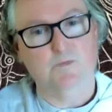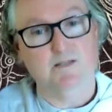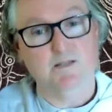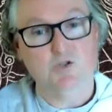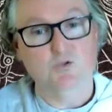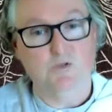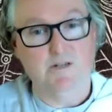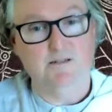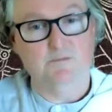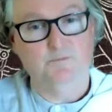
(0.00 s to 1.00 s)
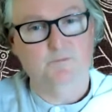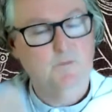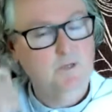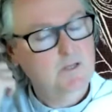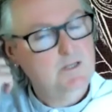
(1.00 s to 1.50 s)
is a shortcut.
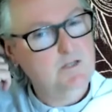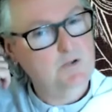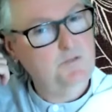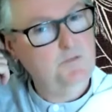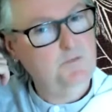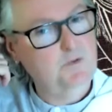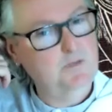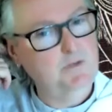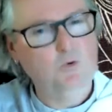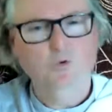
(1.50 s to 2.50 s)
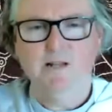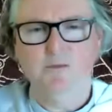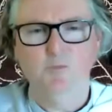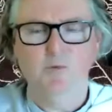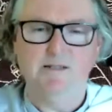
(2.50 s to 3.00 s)
So if all
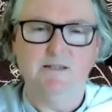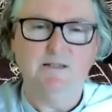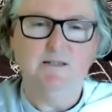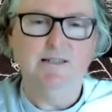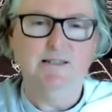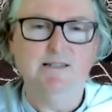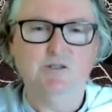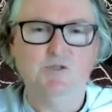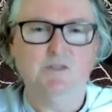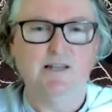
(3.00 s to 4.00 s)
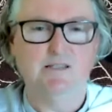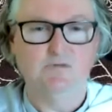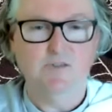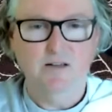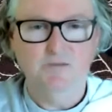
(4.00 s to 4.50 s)
Dharma practice leads to states of
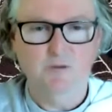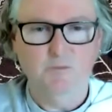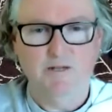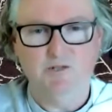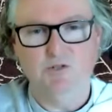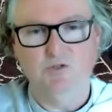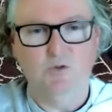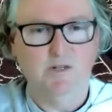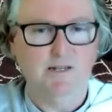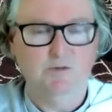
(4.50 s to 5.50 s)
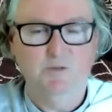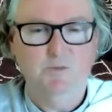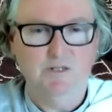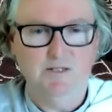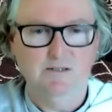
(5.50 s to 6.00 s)
love, compassion, joy, and
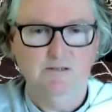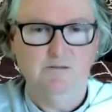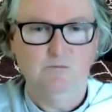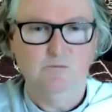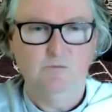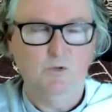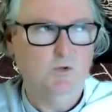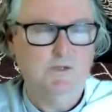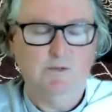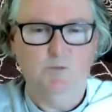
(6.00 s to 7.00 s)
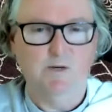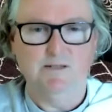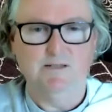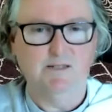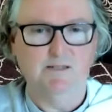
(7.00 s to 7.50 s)
equanimity, all Dharma
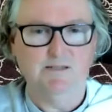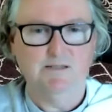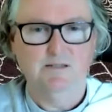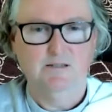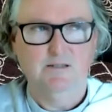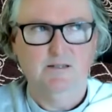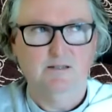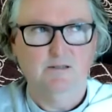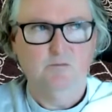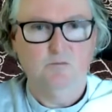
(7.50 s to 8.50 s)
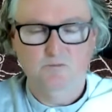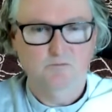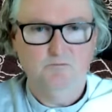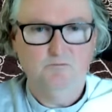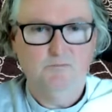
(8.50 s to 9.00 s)
practice does,
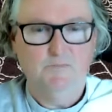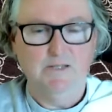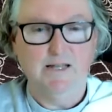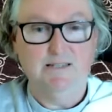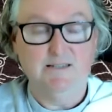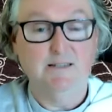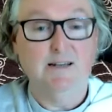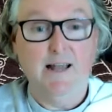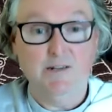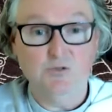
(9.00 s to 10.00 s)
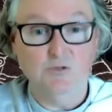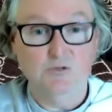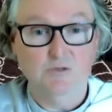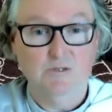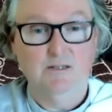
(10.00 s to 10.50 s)
that is the
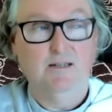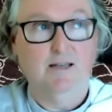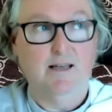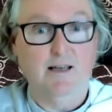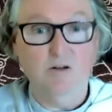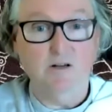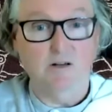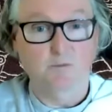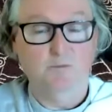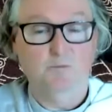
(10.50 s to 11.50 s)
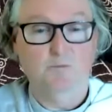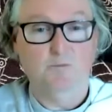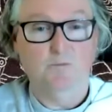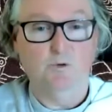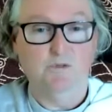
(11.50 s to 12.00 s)
natural outcome
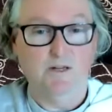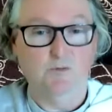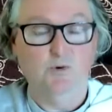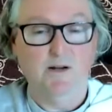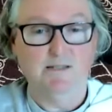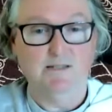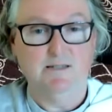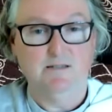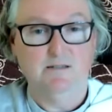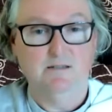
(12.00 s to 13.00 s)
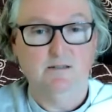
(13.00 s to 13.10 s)
of Dharma practice.